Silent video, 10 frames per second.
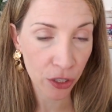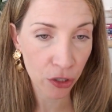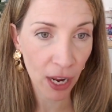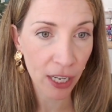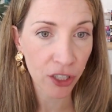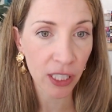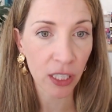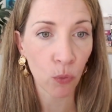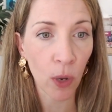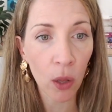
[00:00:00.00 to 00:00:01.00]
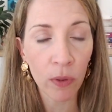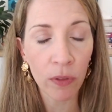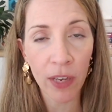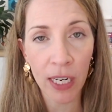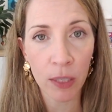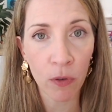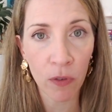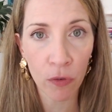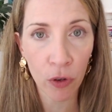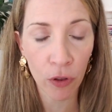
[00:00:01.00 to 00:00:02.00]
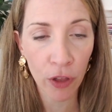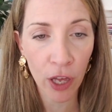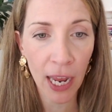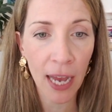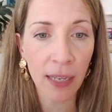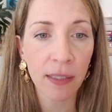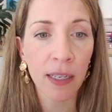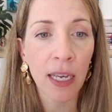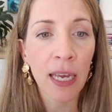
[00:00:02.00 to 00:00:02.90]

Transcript: strategies as well with Venus moving through your 3rd house.